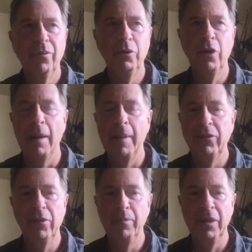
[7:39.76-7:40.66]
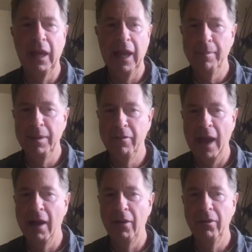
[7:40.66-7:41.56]
you're talking about something that can't be
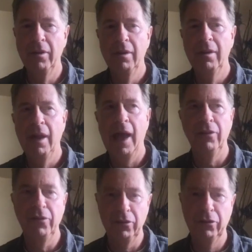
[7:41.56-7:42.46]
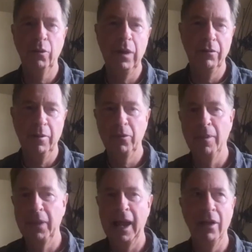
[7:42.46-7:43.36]
found as discrete from
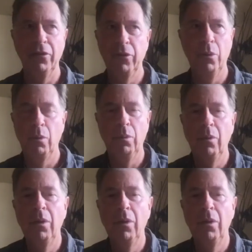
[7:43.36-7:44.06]
something else. So